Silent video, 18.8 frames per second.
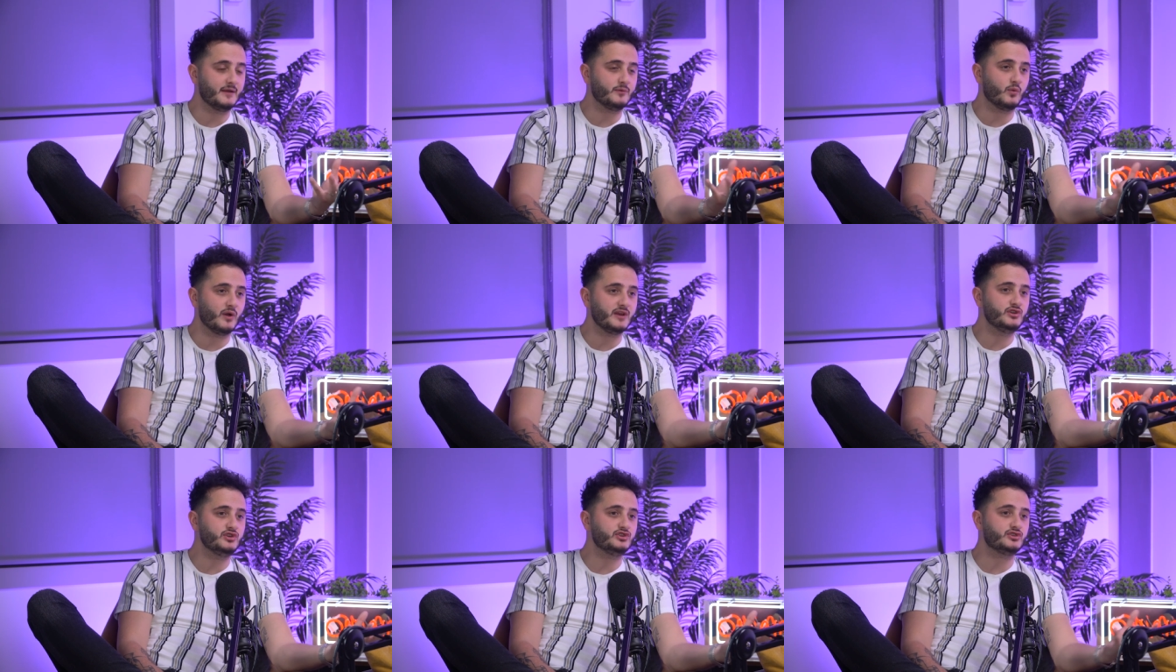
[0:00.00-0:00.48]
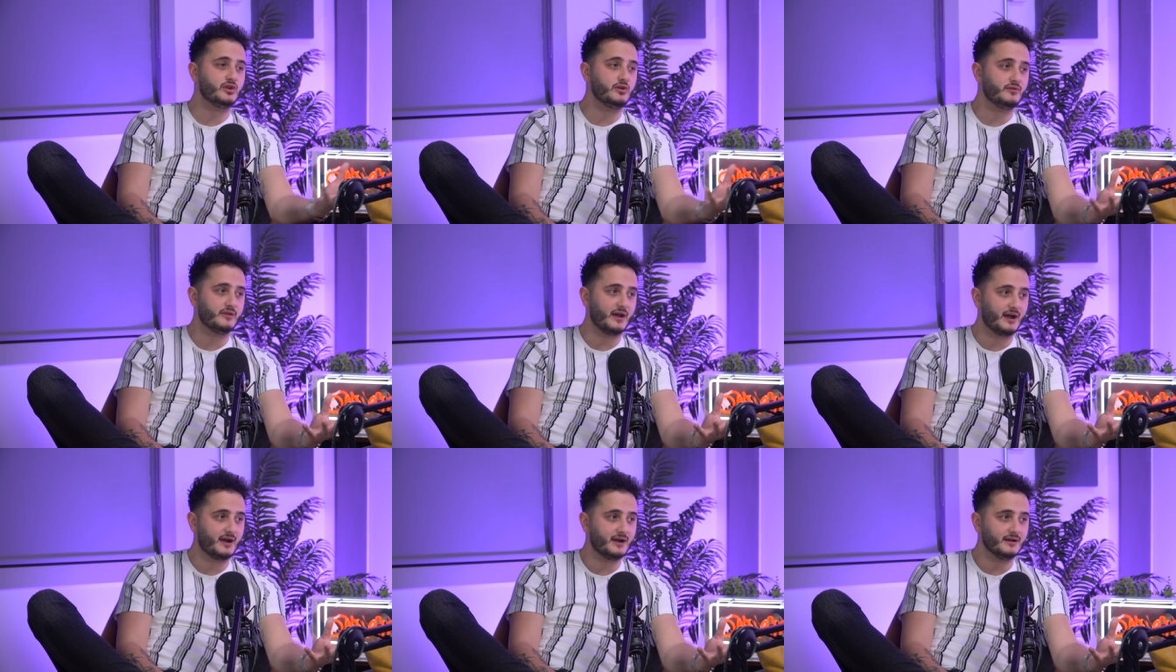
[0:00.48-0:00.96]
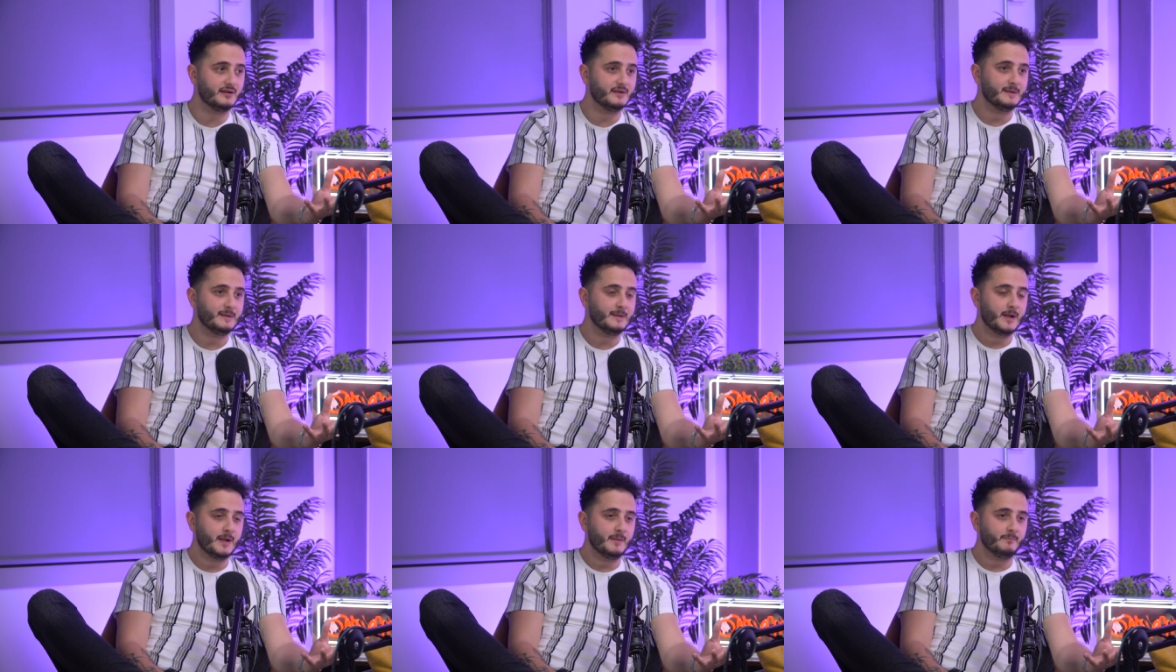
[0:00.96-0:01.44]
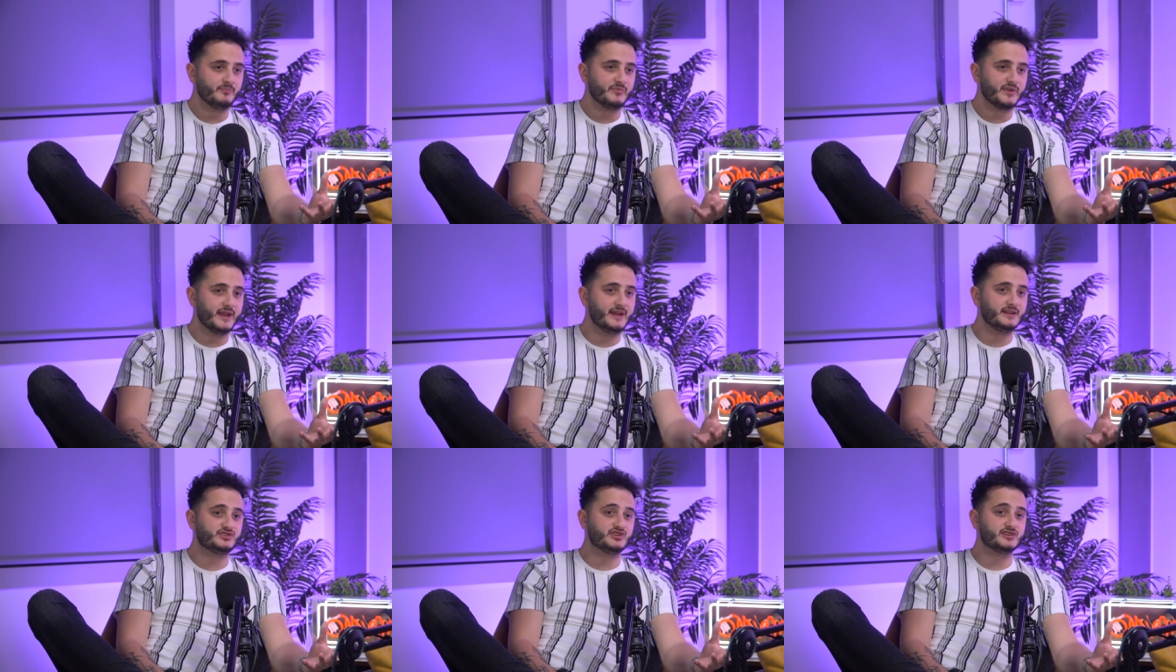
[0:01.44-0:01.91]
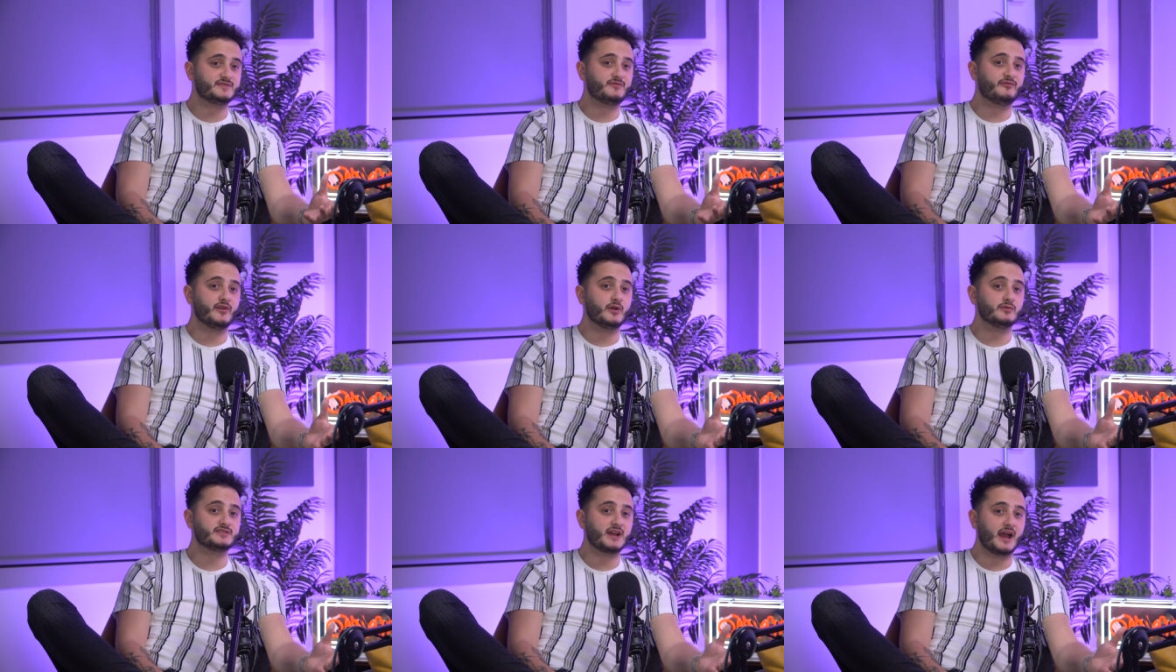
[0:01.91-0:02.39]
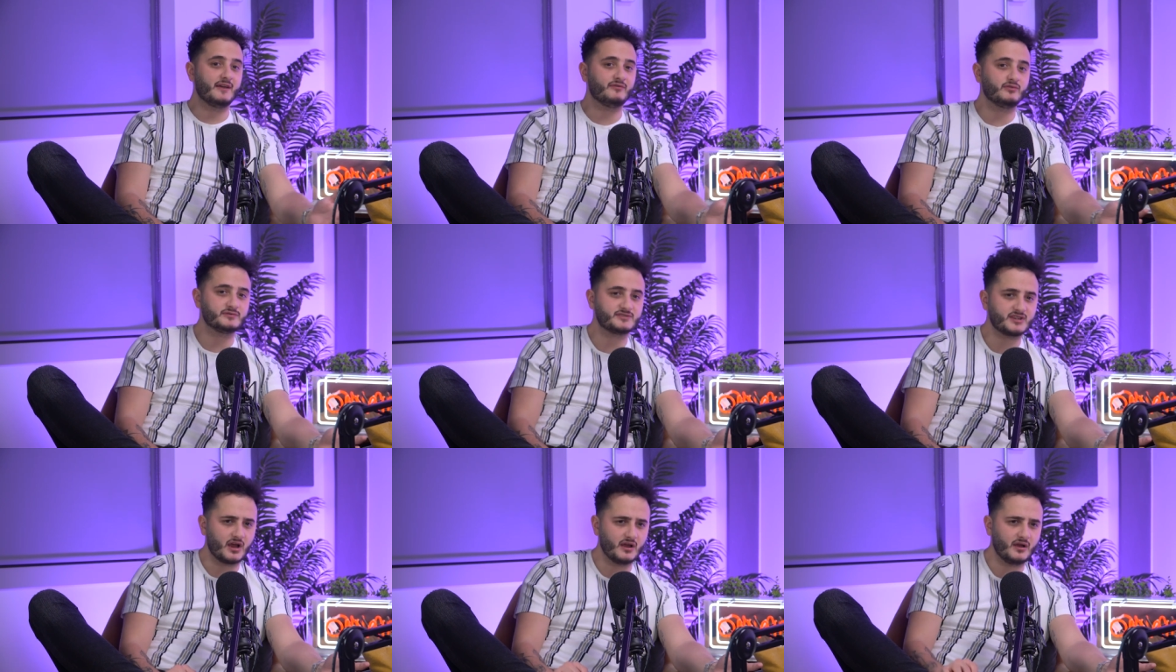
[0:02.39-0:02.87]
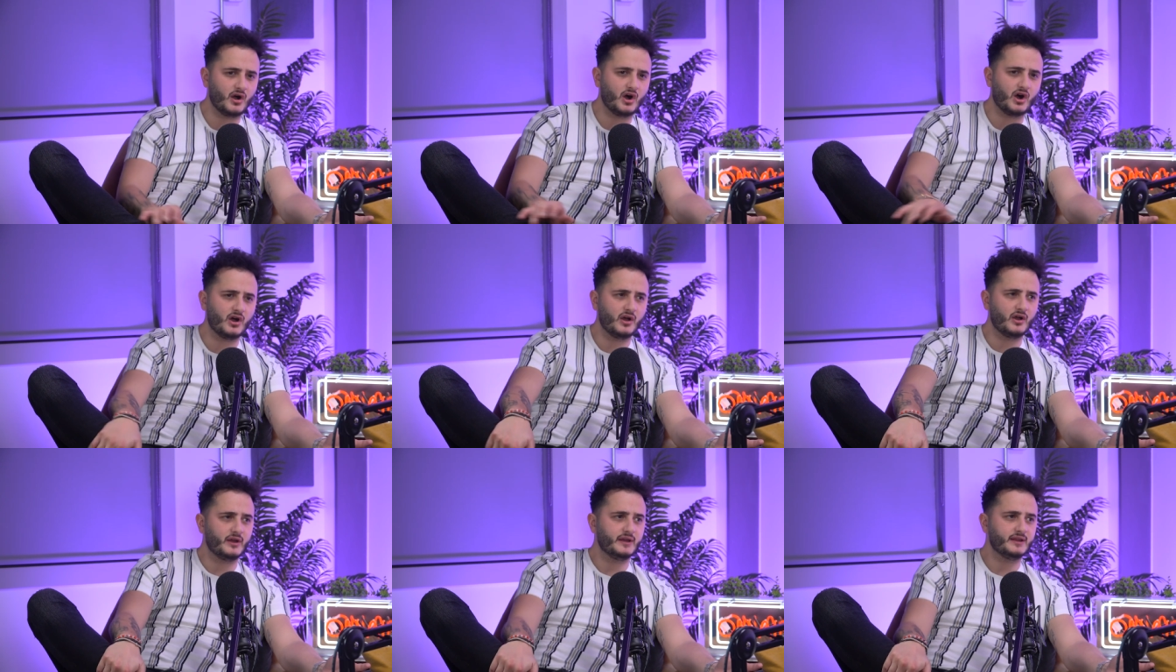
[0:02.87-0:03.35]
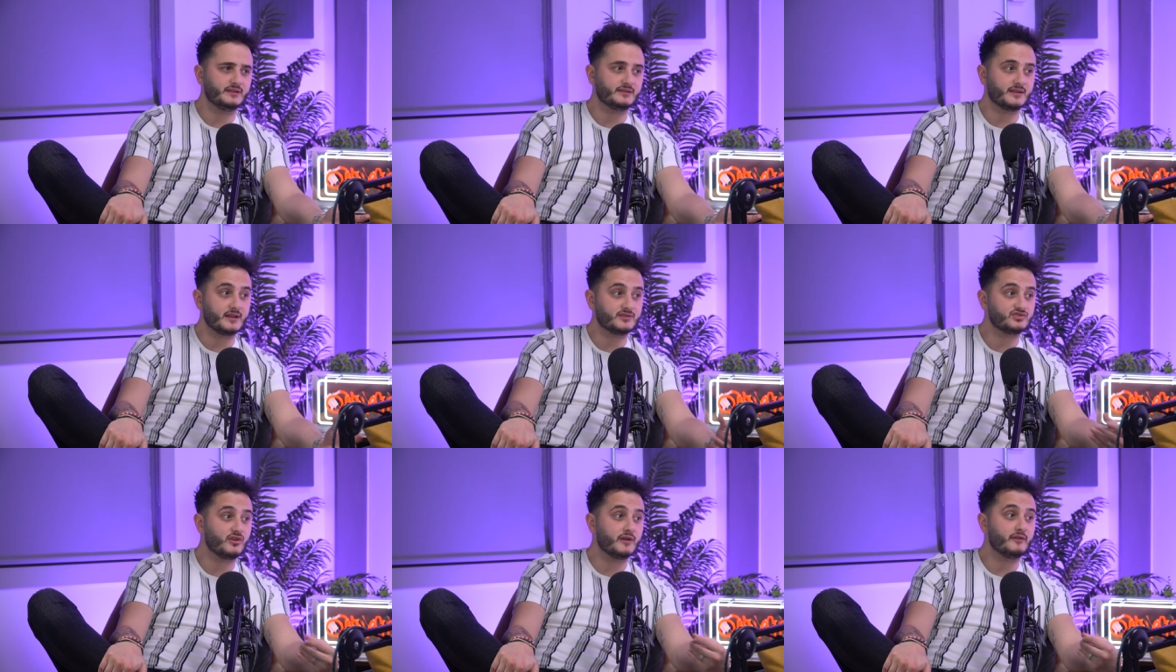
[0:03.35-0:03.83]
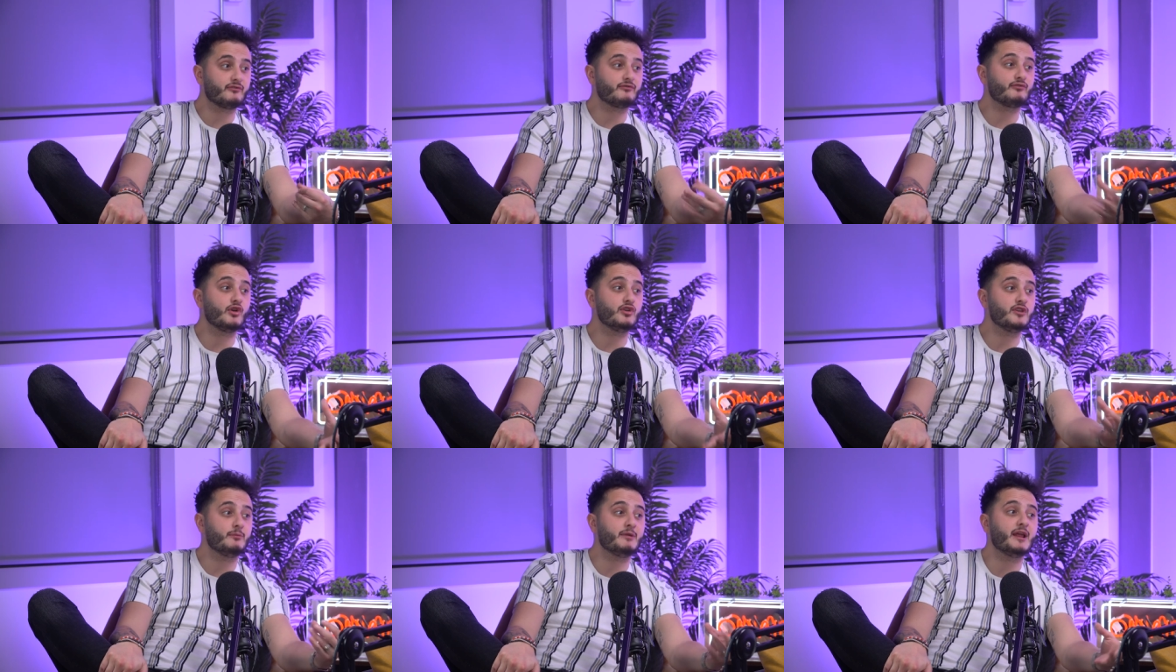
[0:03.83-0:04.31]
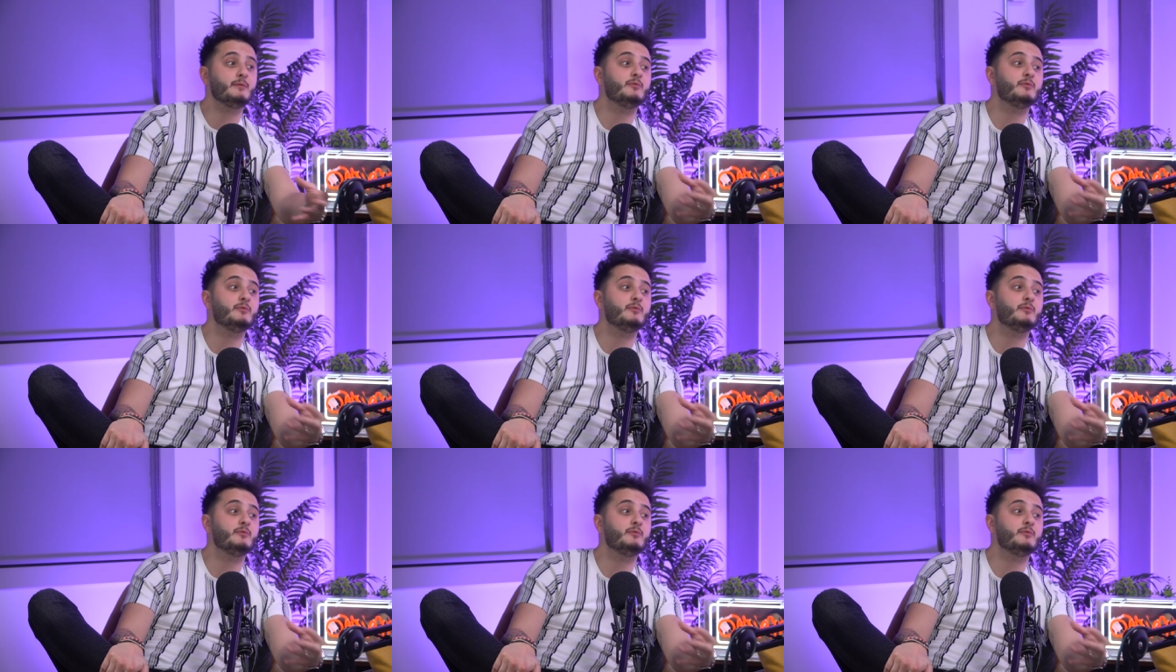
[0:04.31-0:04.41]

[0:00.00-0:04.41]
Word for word: And when you do that, it just feels like everyone's like, oh, they're trying to throw the